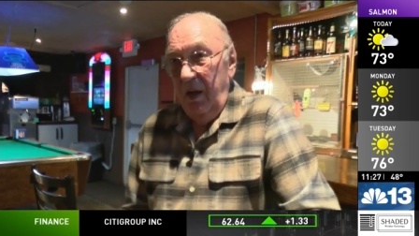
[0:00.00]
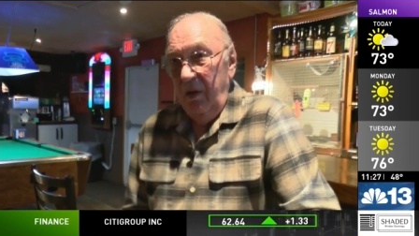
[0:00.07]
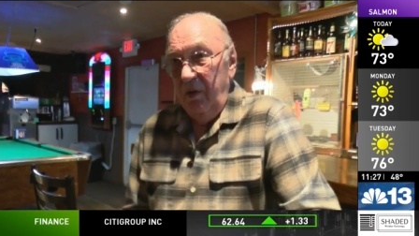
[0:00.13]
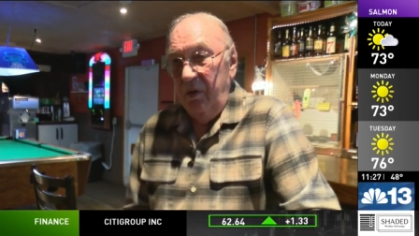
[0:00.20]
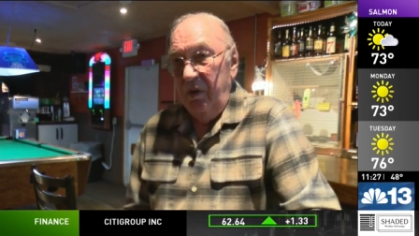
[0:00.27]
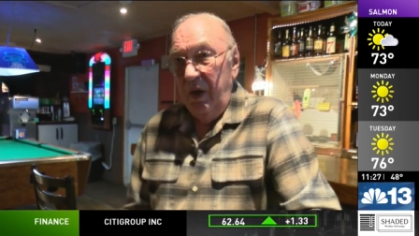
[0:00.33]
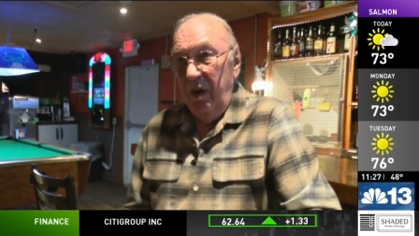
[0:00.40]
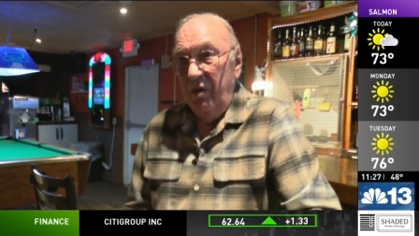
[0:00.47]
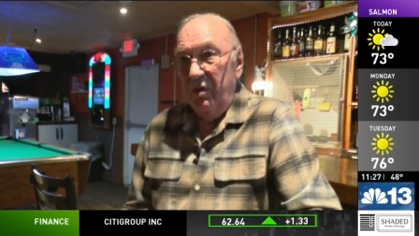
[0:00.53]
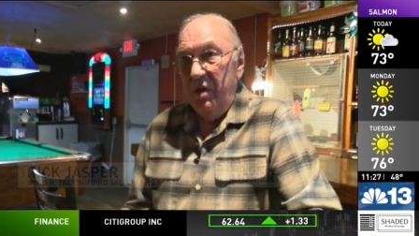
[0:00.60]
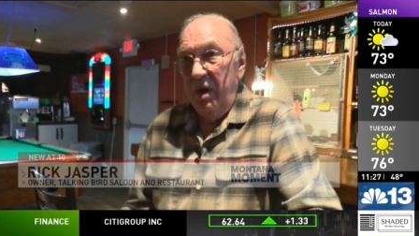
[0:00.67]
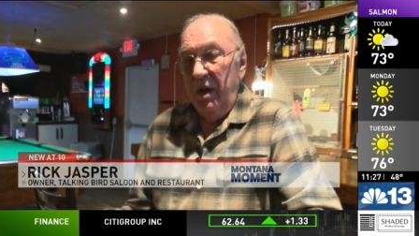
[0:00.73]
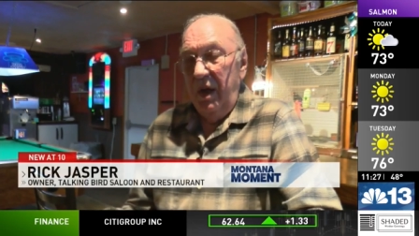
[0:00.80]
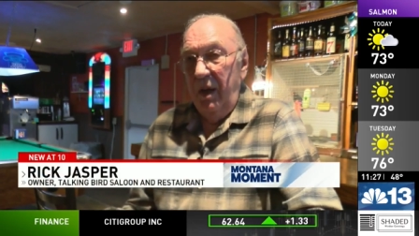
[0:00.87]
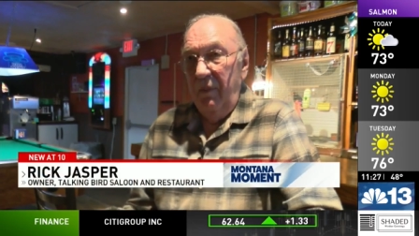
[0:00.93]
It changed the
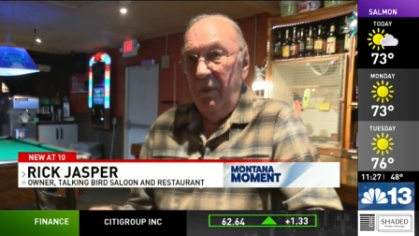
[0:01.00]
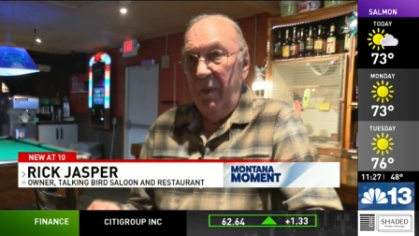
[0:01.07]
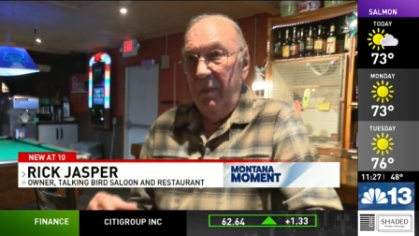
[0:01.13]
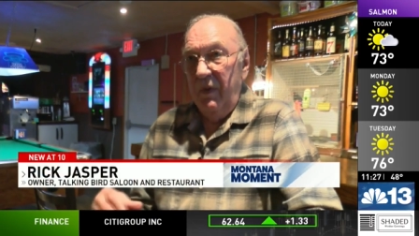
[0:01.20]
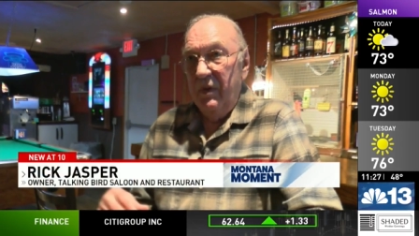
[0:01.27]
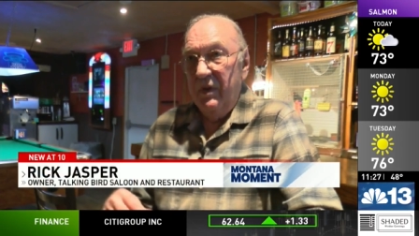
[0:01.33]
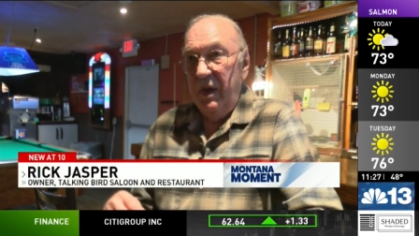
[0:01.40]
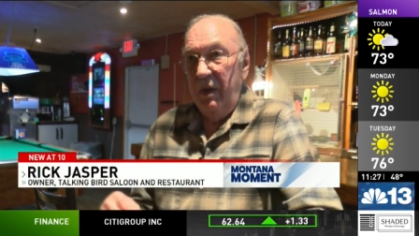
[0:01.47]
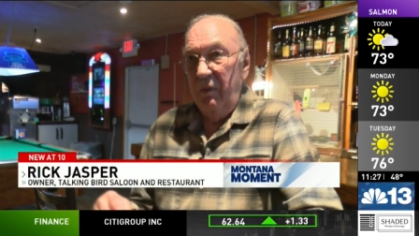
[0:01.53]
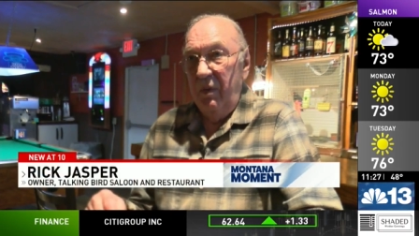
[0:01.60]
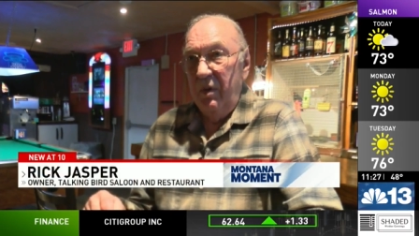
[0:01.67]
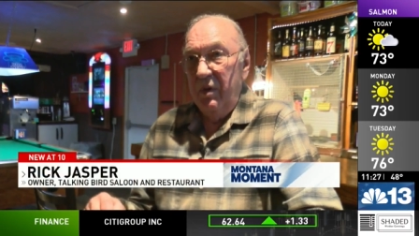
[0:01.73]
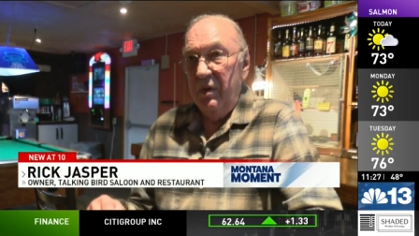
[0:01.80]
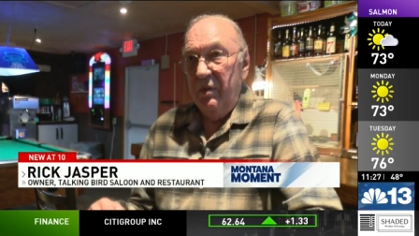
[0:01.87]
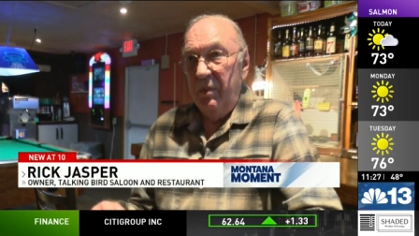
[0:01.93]
name from the St.
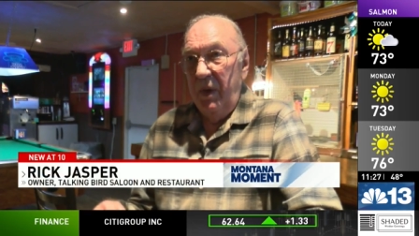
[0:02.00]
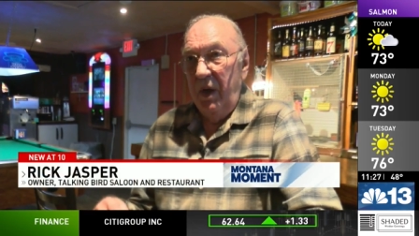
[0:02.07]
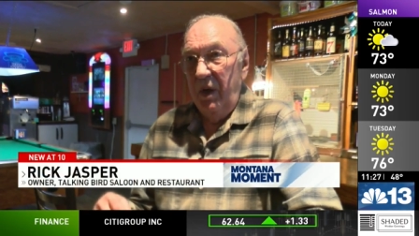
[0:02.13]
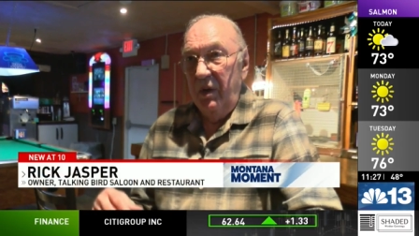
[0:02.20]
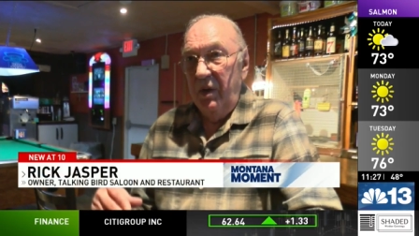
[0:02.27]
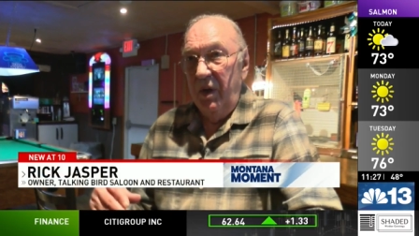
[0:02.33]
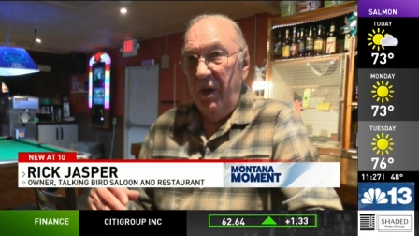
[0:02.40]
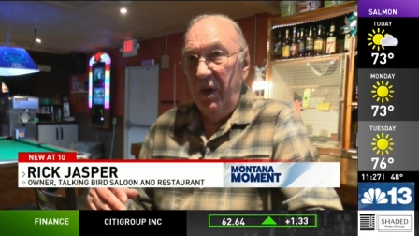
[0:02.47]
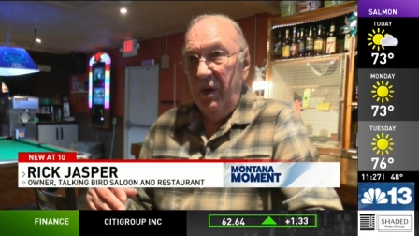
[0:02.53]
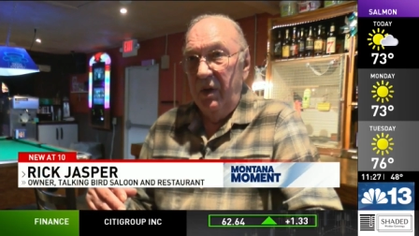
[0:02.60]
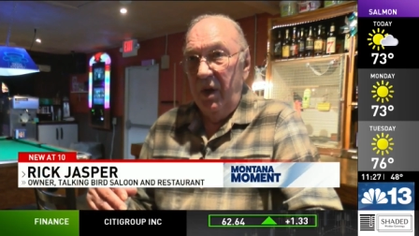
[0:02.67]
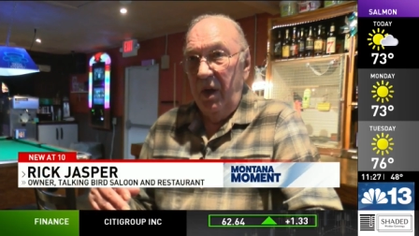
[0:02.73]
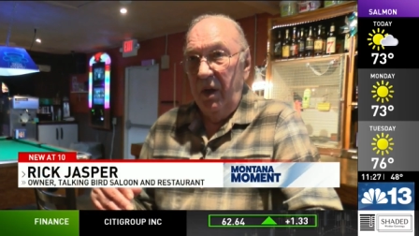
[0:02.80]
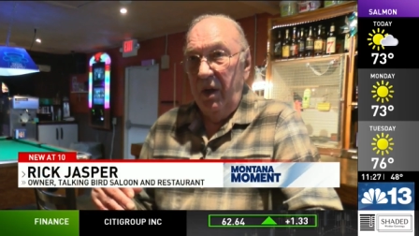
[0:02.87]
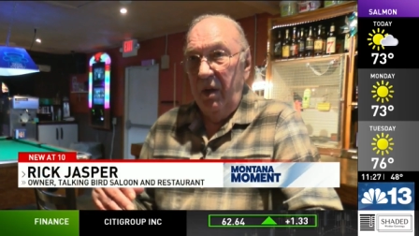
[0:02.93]
Regis Bar to the
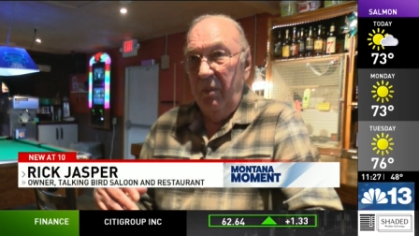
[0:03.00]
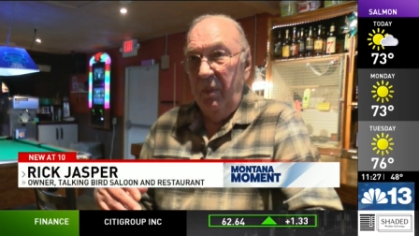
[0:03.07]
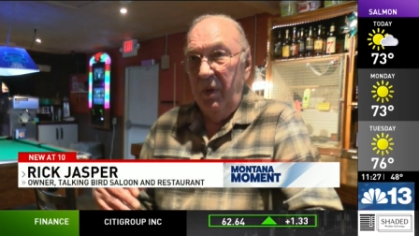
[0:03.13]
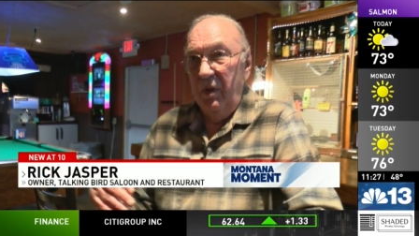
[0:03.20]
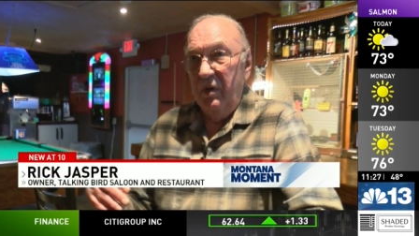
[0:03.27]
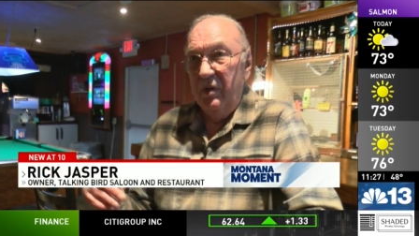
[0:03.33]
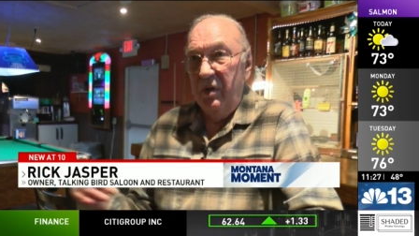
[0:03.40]
Talking Bird